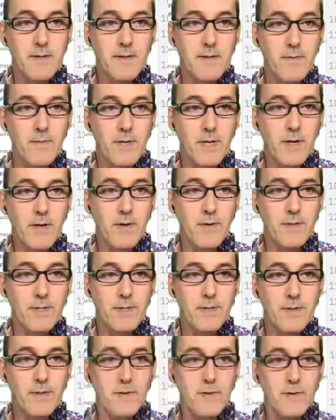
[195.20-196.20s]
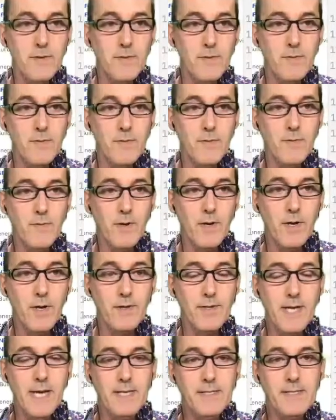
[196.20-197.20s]
We go to run all
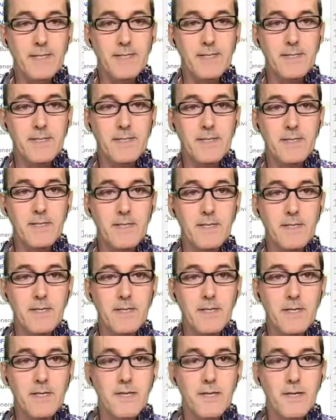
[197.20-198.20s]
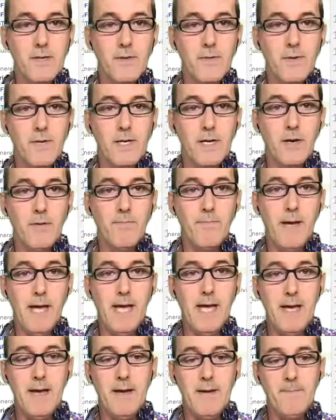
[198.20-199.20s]
tests. We go
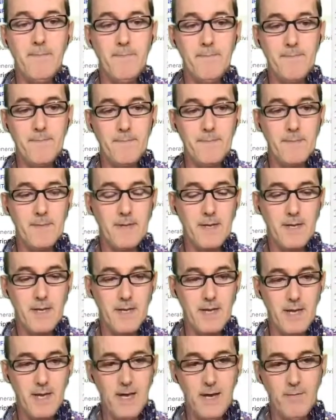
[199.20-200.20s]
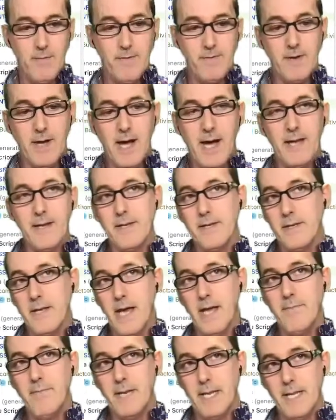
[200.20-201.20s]
bam, and we've got,
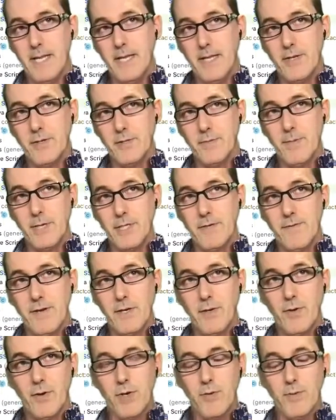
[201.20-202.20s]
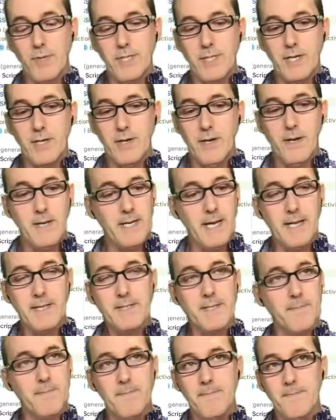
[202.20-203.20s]
admittedly, there's a bunch of ignored ones here. I got
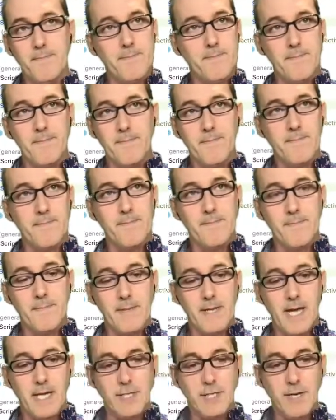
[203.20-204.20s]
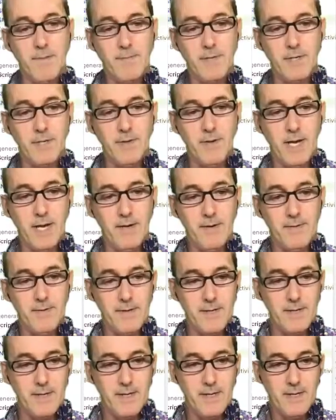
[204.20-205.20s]
some catching up to do here,
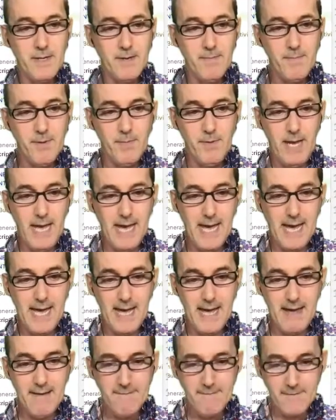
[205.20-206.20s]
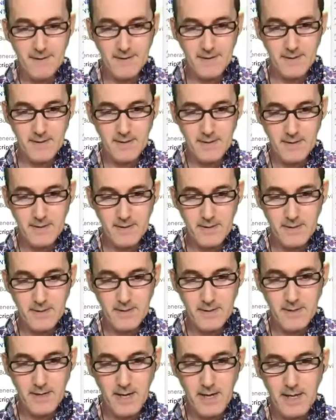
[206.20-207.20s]
but we have
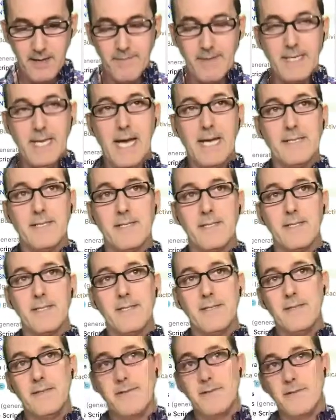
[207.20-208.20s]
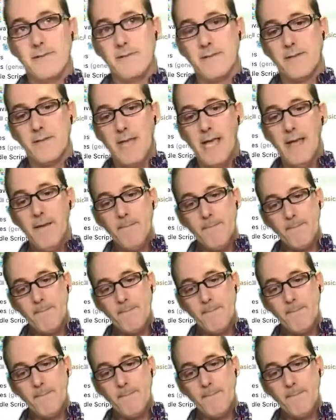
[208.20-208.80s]
11 tests. Okay.